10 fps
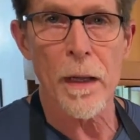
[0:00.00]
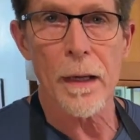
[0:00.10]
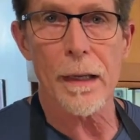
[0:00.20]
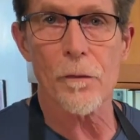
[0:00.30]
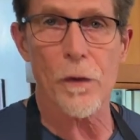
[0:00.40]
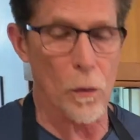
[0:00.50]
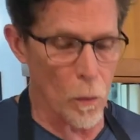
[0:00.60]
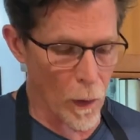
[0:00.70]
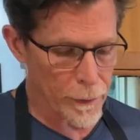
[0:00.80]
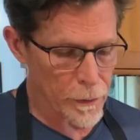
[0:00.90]
if you
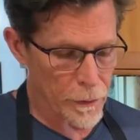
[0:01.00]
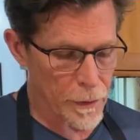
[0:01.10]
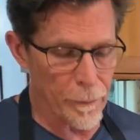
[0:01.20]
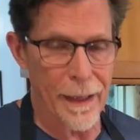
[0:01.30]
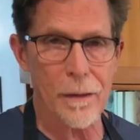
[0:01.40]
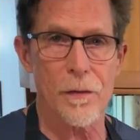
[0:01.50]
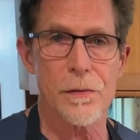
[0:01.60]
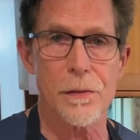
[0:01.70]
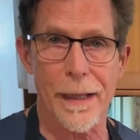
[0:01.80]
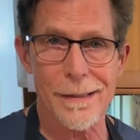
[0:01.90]
want to make
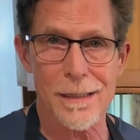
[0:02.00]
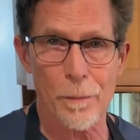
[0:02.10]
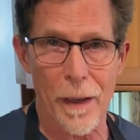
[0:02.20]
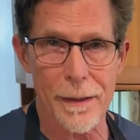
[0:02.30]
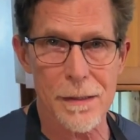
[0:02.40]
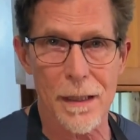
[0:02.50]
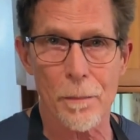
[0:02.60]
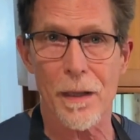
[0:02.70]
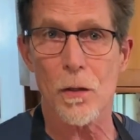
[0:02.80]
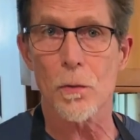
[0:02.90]
this less spicy
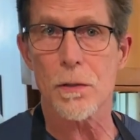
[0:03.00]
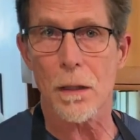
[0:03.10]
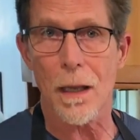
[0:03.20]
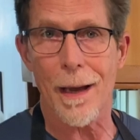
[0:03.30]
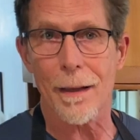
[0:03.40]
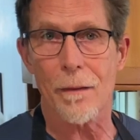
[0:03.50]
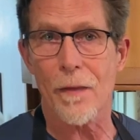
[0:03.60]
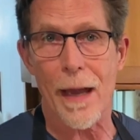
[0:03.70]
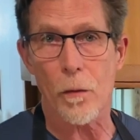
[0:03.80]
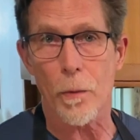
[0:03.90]
but use a lot of
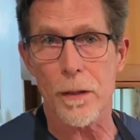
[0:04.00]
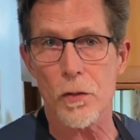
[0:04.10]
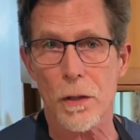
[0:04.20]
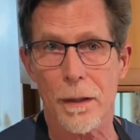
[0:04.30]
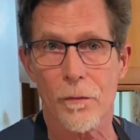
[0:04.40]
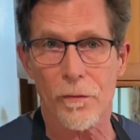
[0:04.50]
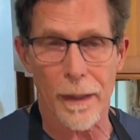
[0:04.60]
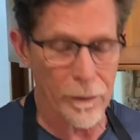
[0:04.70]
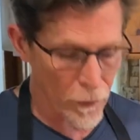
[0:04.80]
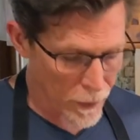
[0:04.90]
that green chili
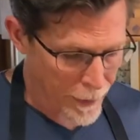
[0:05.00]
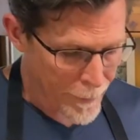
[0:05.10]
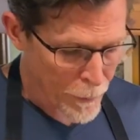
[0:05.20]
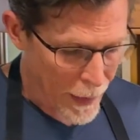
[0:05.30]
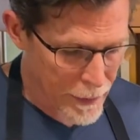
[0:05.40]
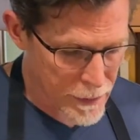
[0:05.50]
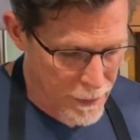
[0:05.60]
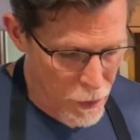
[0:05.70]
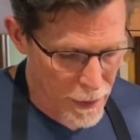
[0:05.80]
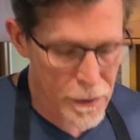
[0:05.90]
flavor, I
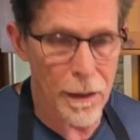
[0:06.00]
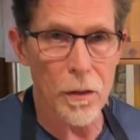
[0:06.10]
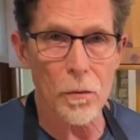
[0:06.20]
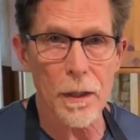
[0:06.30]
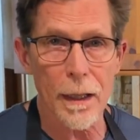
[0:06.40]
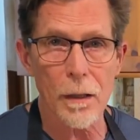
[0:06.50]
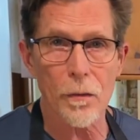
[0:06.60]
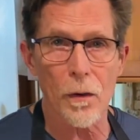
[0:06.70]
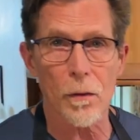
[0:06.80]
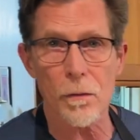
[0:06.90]
suggest that you take
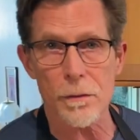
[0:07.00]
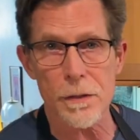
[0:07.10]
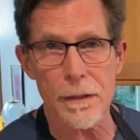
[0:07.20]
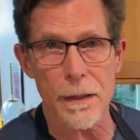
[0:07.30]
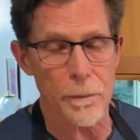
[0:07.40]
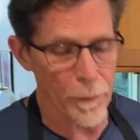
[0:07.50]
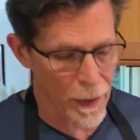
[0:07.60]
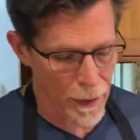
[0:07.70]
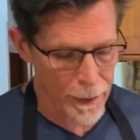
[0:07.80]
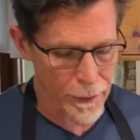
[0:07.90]
the seed
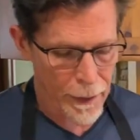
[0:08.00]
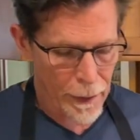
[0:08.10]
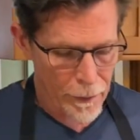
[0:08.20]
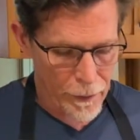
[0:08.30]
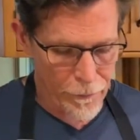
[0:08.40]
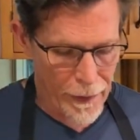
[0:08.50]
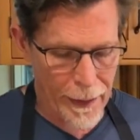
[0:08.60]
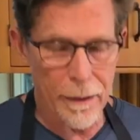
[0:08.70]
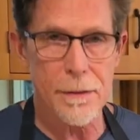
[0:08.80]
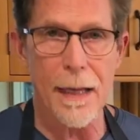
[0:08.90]
pod, the
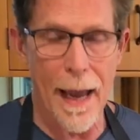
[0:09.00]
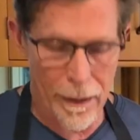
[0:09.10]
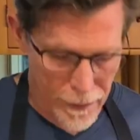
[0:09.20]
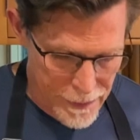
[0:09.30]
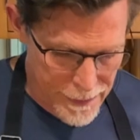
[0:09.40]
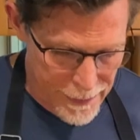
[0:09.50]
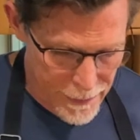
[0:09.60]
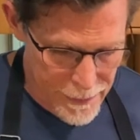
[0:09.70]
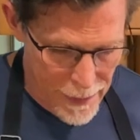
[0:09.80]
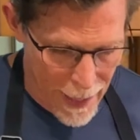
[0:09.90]
veins, and the
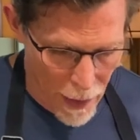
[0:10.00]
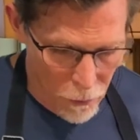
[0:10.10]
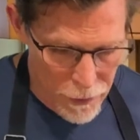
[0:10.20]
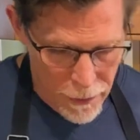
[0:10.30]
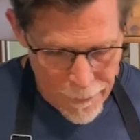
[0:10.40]
seeds out.